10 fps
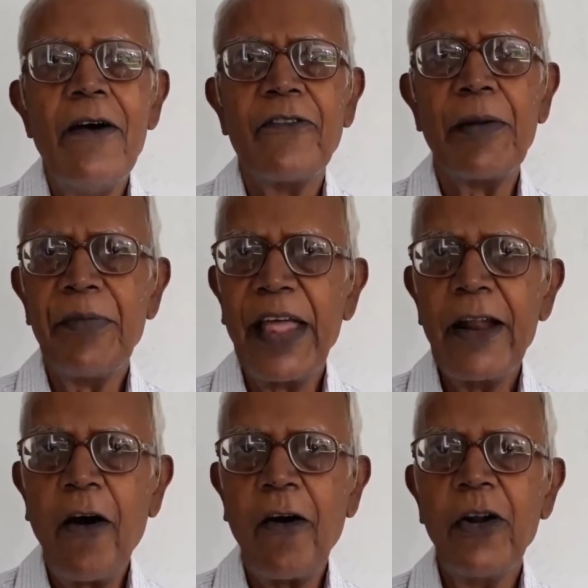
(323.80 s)
From then
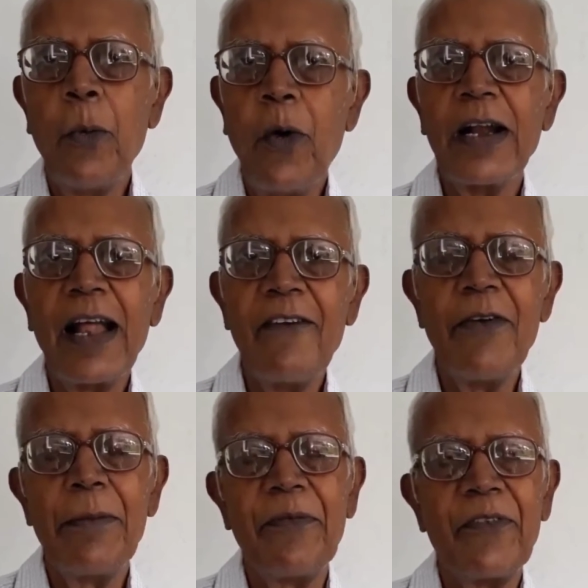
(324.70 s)
on, what have
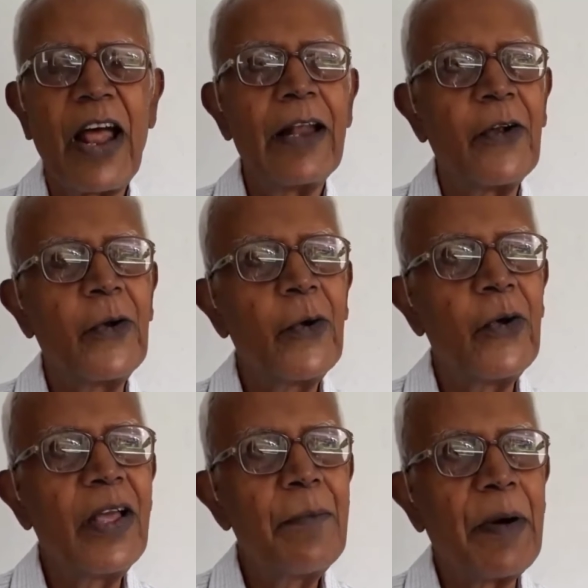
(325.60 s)
we tried to
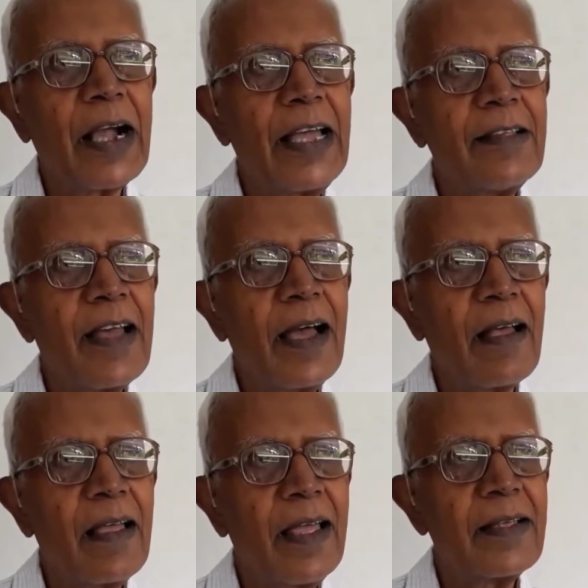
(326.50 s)
do in Bagaita
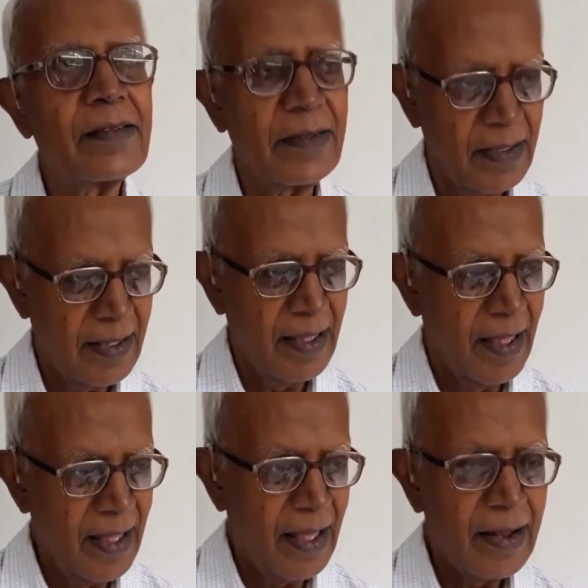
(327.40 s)
is
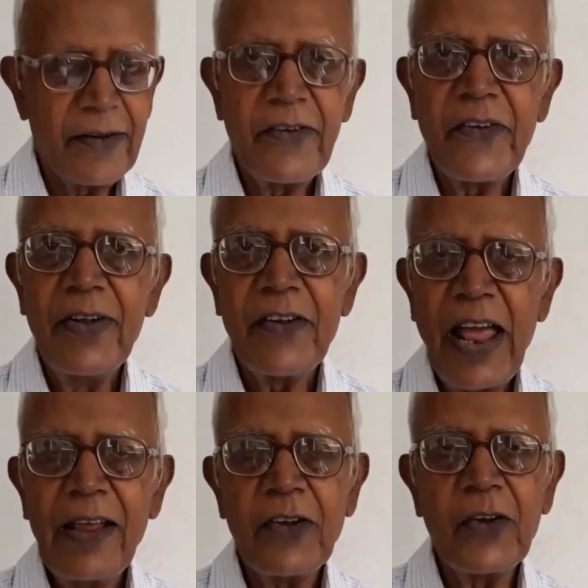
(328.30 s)

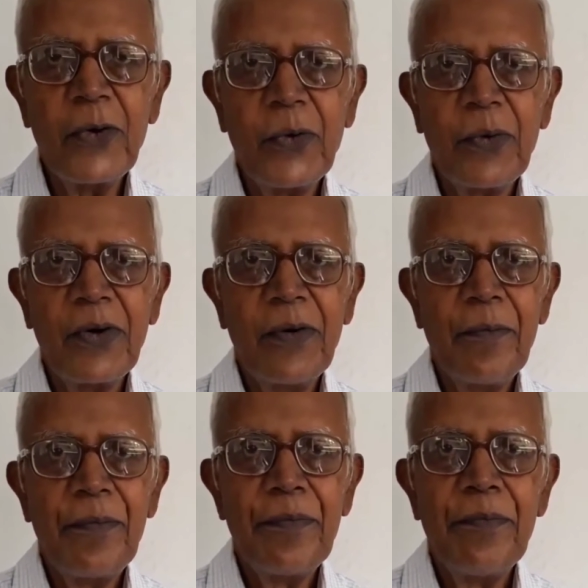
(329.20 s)
trying to
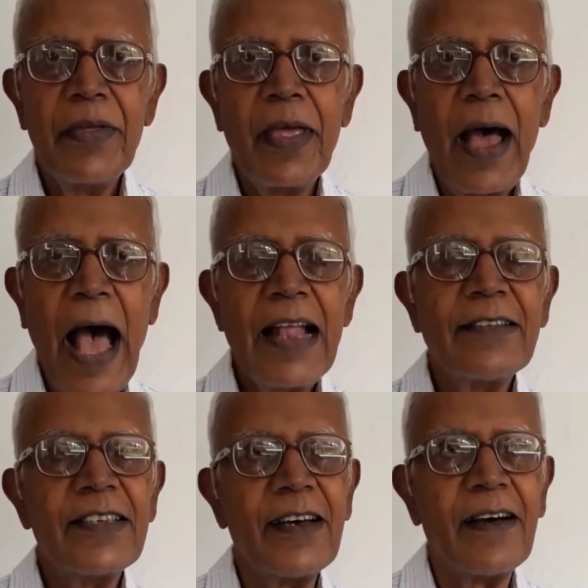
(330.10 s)

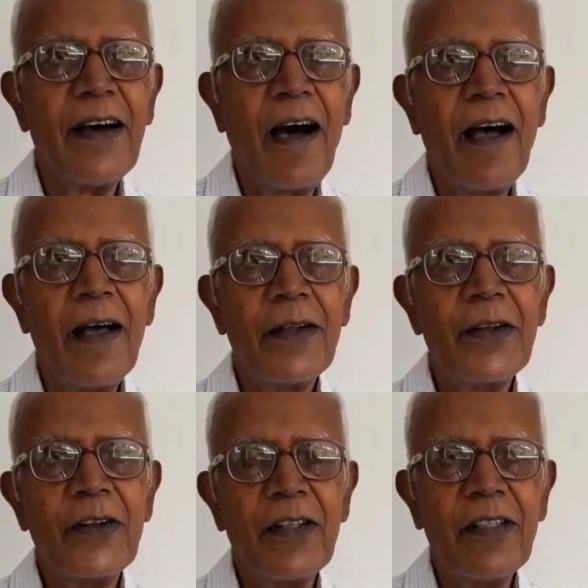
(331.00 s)
answer
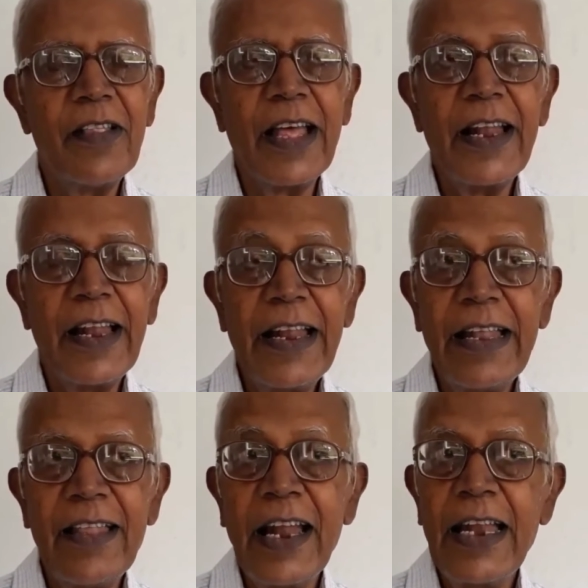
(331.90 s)

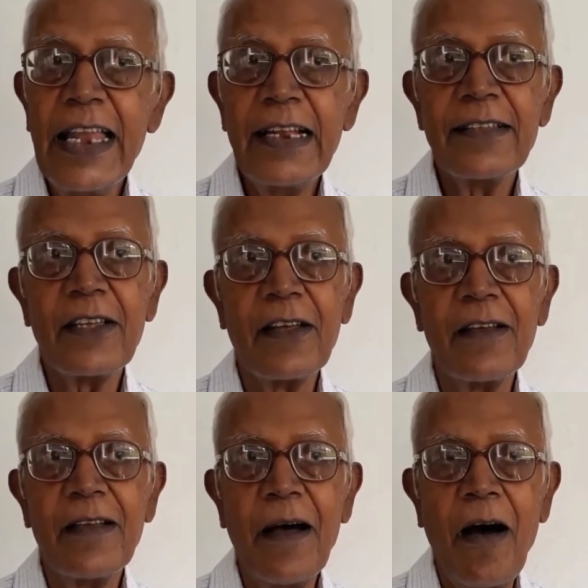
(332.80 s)
the needs
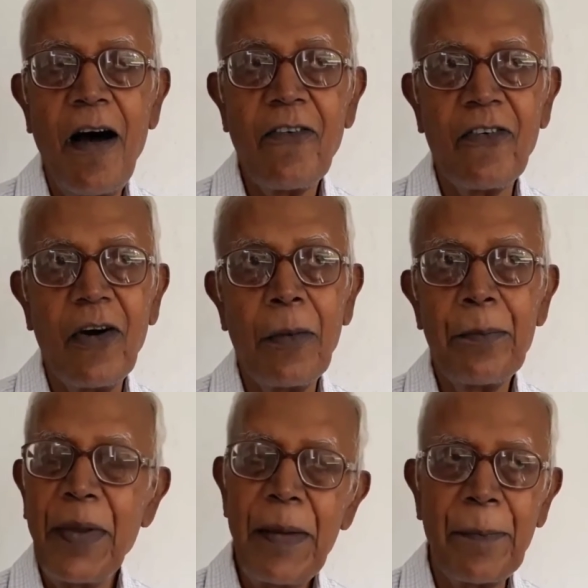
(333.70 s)
of our
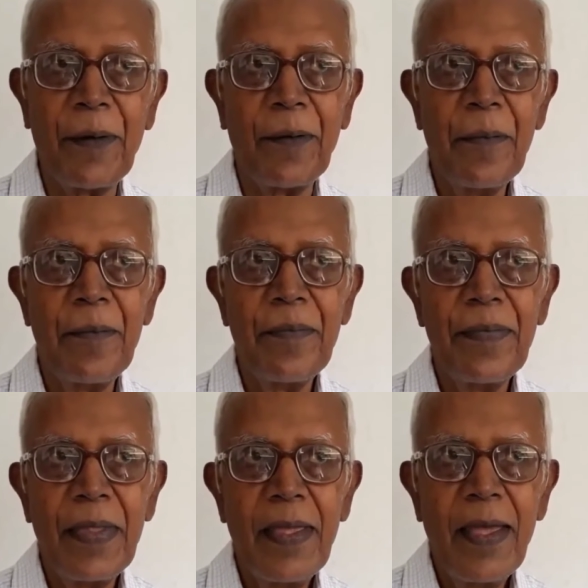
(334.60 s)
people.
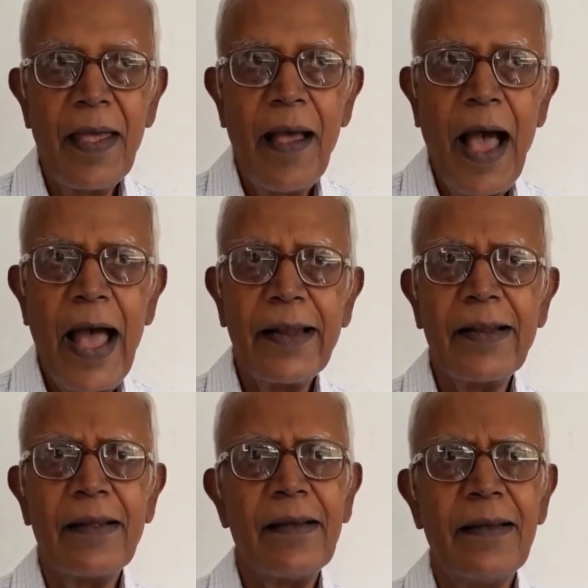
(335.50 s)
And
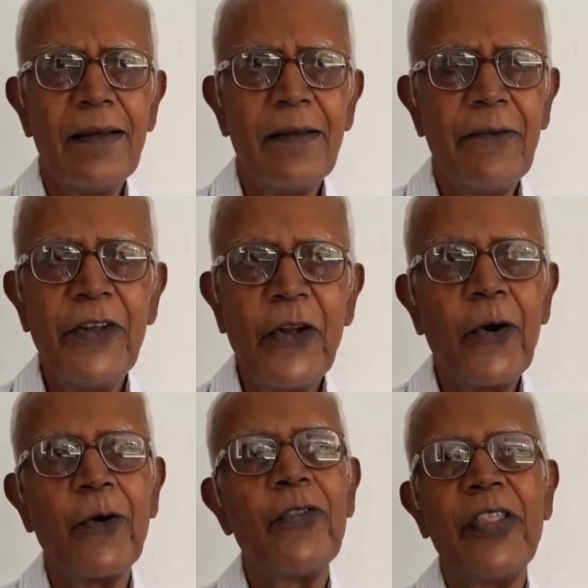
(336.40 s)
we
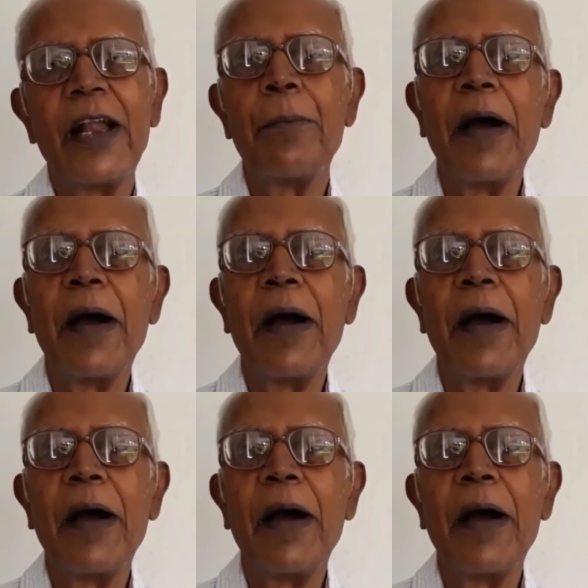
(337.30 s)
know that